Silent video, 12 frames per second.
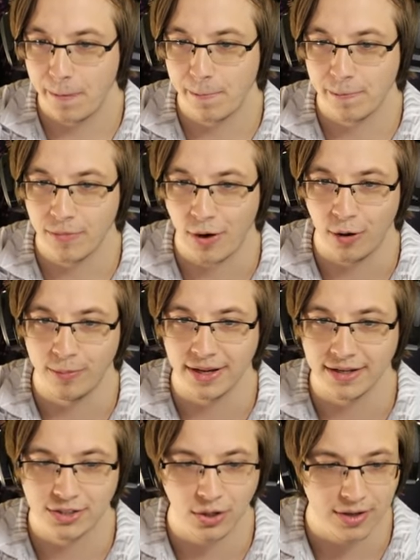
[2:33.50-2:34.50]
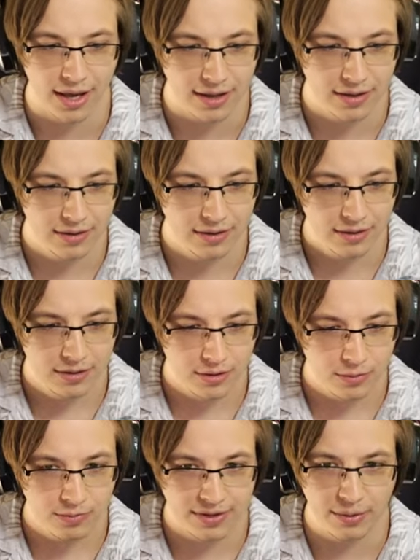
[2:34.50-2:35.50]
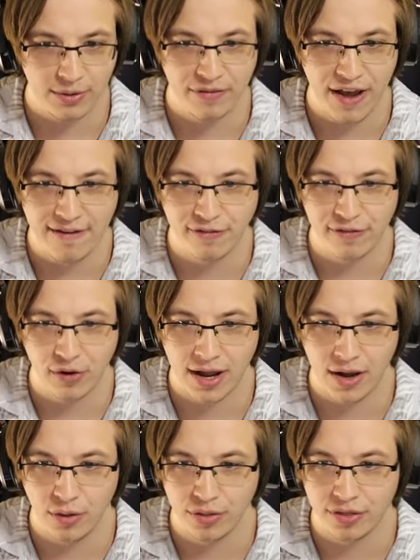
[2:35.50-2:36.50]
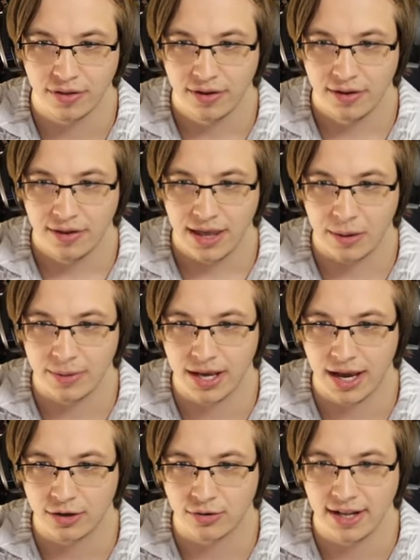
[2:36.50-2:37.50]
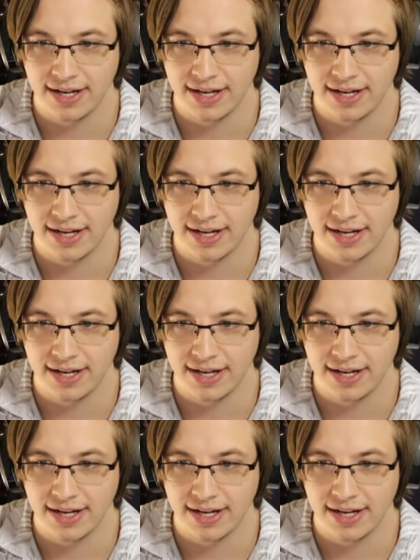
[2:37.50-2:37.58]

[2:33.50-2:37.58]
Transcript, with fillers: homing. So, okay. Get rid of half of our health. And we got grenades